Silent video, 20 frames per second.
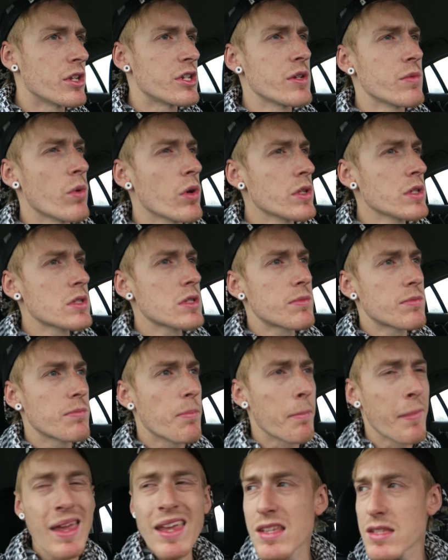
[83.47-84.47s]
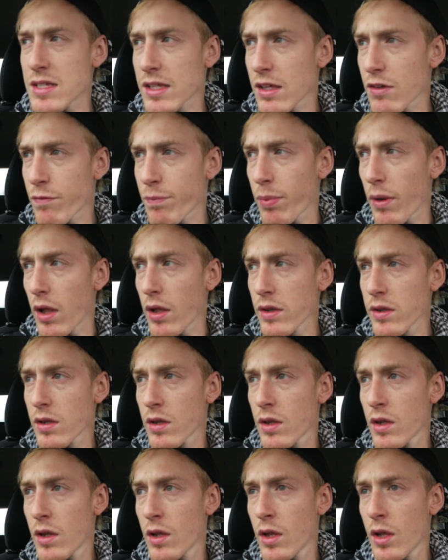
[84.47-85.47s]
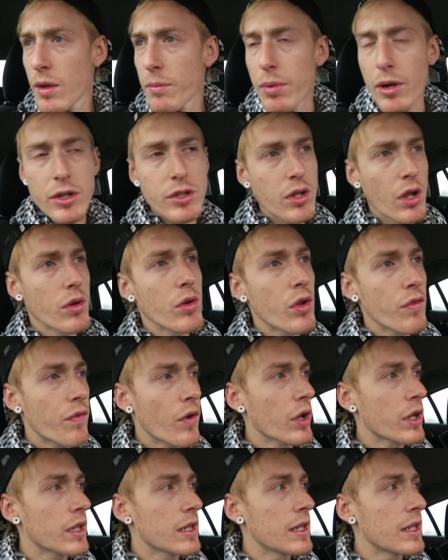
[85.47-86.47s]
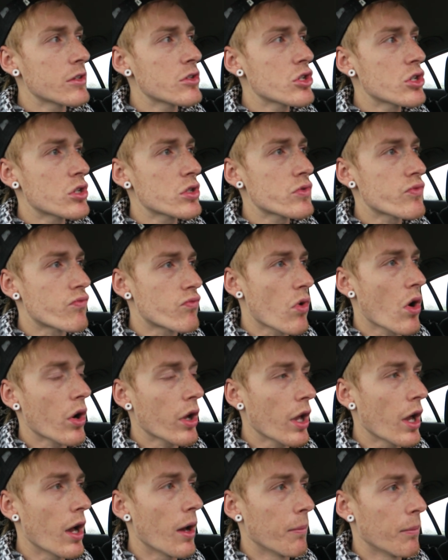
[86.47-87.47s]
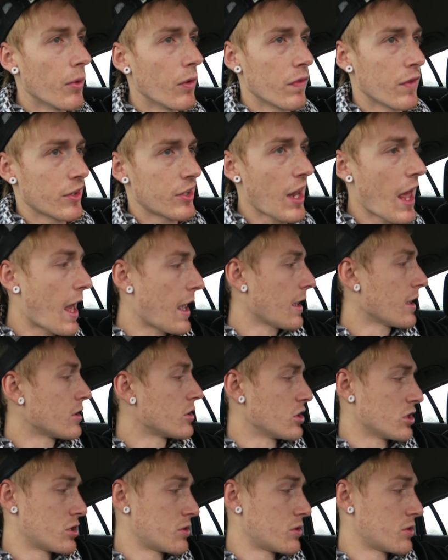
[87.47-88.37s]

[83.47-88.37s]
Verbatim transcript: And she wants me to give blood, but I don't know if I can literally just rock up on the day and